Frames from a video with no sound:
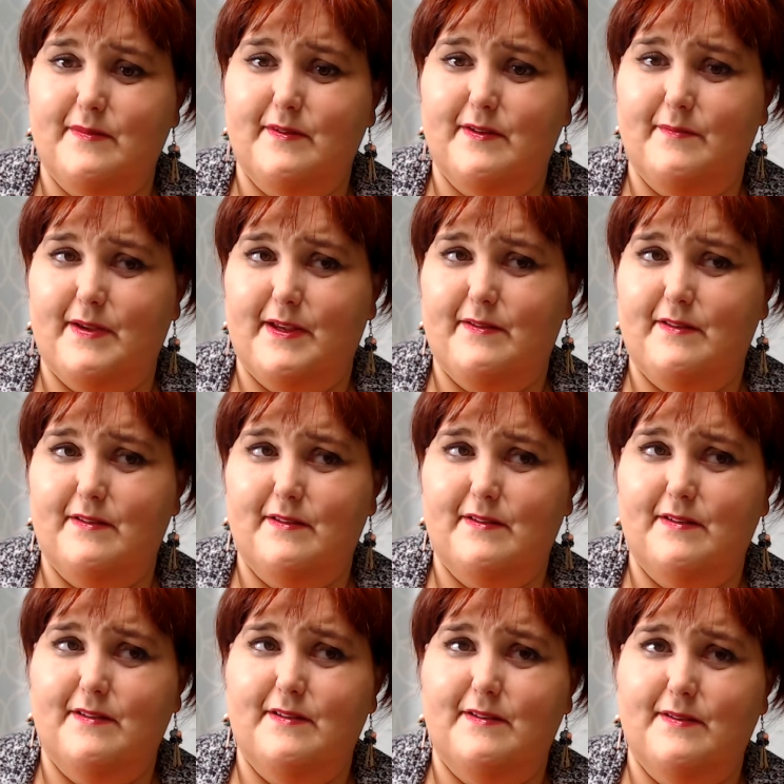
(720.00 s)
I mean,
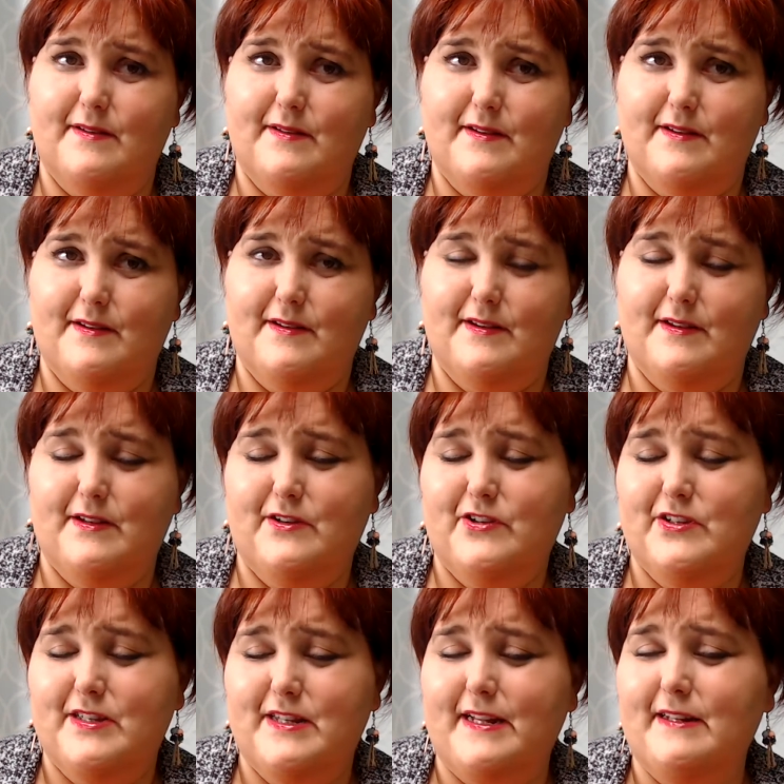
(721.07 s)
you
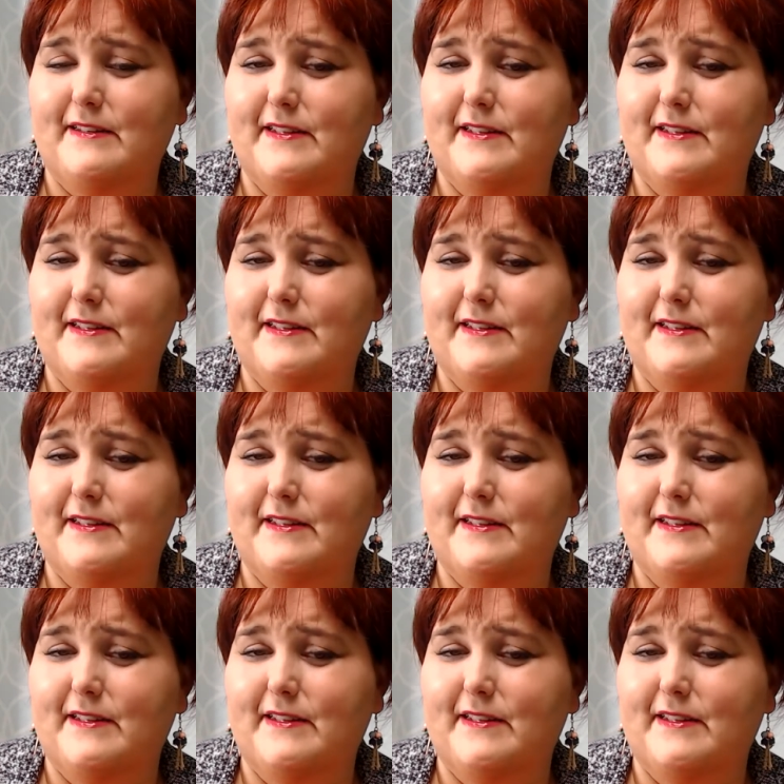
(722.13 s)
just need to